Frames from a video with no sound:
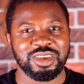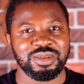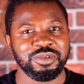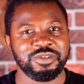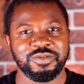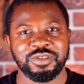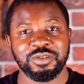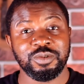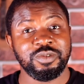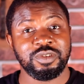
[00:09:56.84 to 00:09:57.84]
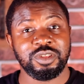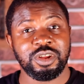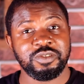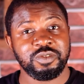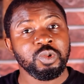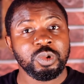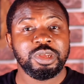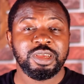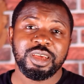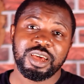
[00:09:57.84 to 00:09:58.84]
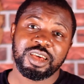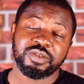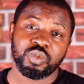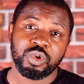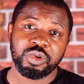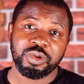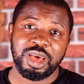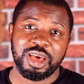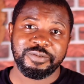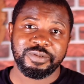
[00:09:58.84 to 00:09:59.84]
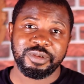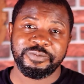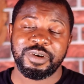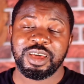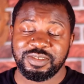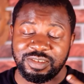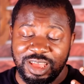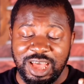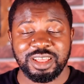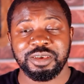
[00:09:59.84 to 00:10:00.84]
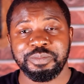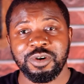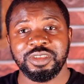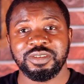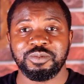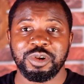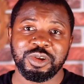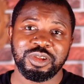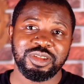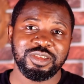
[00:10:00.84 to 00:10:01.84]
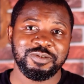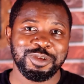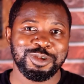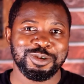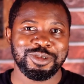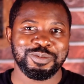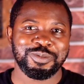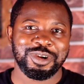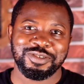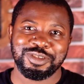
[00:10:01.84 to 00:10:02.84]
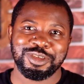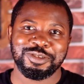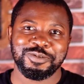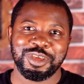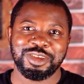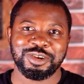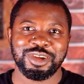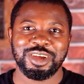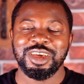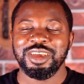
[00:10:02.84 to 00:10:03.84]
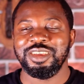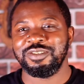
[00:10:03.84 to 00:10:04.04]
and most of the schools are not as good as what you have. In fact, at the point I'm recording this video, the president of Nigeria is